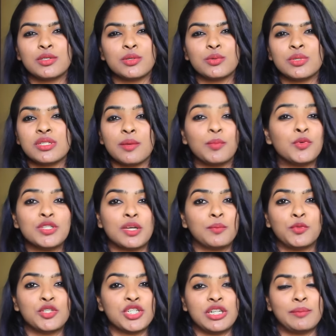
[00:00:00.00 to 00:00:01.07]
So, sab kuch
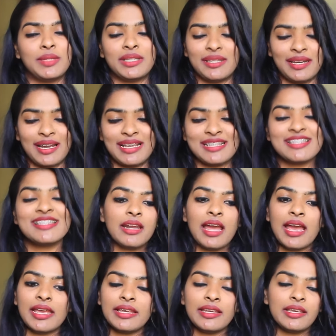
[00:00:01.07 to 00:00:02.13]
nahi milta, guys.
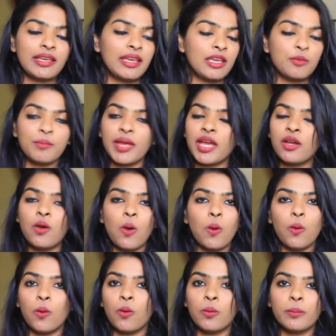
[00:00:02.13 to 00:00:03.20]
I came back
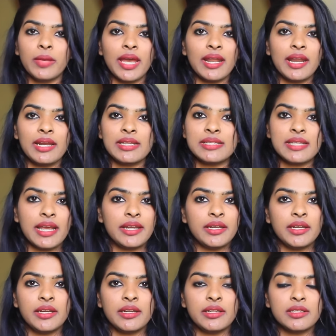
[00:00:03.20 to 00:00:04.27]
home and I
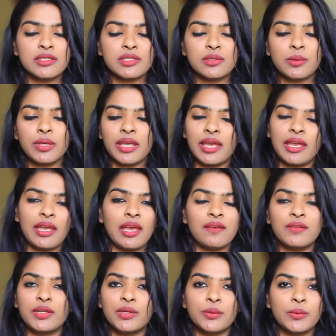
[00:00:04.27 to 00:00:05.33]
decided it's okay,
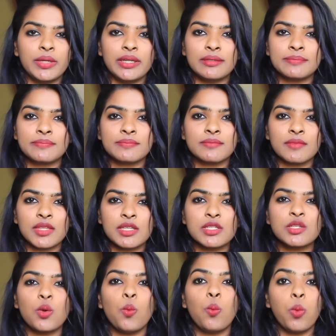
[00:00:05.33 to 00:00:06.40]
I will do it.
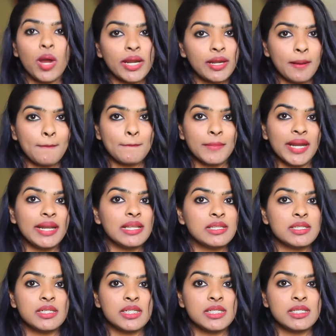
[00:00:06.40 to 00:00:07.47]
So what my
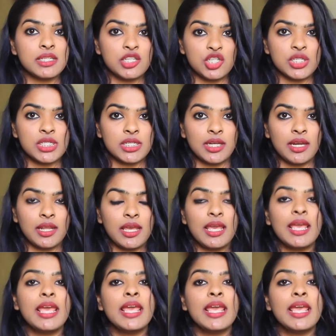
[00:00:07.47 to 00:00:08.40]
dentist suggested?